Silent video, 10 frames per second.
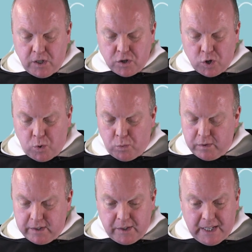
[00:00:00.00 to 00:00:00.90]
So,
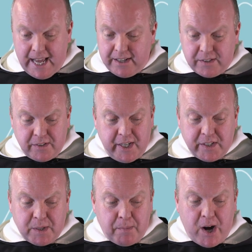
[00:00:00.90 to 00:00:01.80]
Lent,
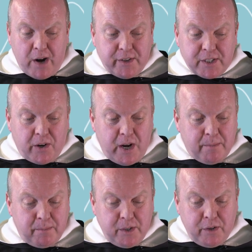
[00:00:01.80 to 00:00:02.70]
it's the perfect
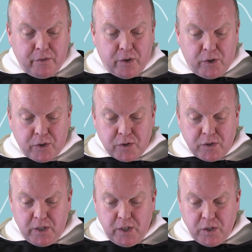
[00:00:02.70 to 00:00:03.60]
time for
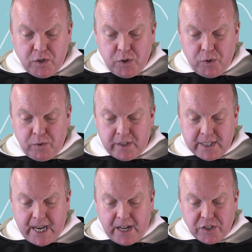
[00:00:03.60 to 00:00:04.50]
us to
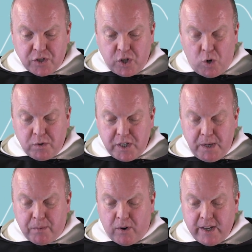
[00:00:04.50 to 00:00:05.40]
detach, to go
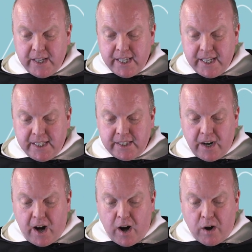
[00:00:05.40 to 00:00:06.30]
deeper in
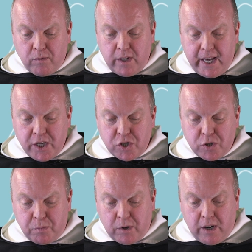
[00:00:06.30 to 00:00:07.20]
our
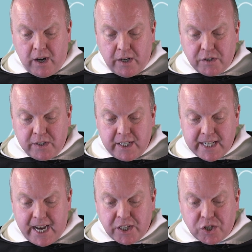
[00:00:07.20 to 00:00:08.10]
relationship with God, to
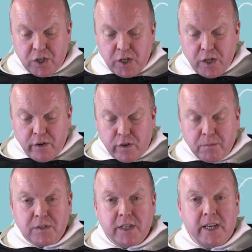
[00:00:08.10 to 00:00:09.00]
detach
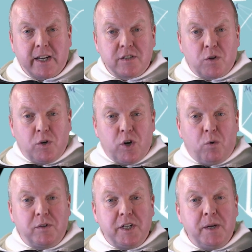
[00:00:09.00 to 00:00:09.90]
from sin and so
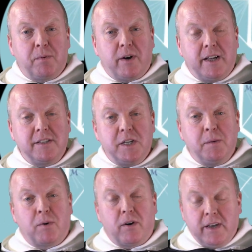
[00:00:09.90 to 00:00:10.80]
go deeper and
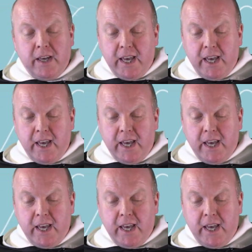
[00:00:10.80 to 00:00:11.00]
deeper